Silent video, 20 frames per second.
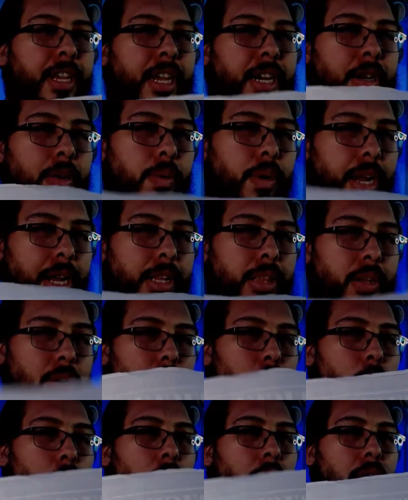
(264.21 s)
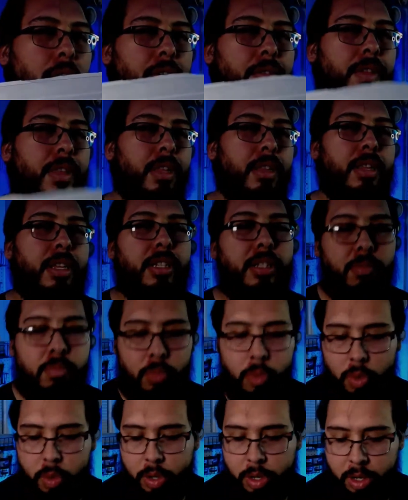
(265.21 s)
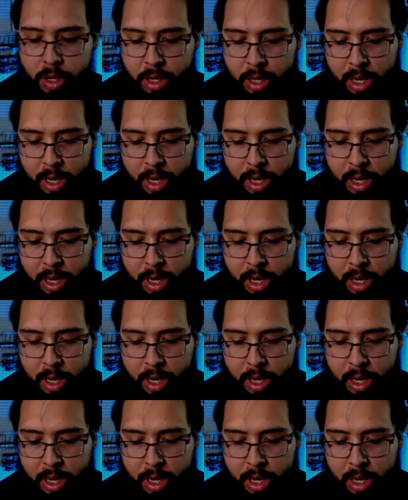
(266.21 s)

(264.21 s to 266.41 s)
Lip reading: I do like the quality of this more.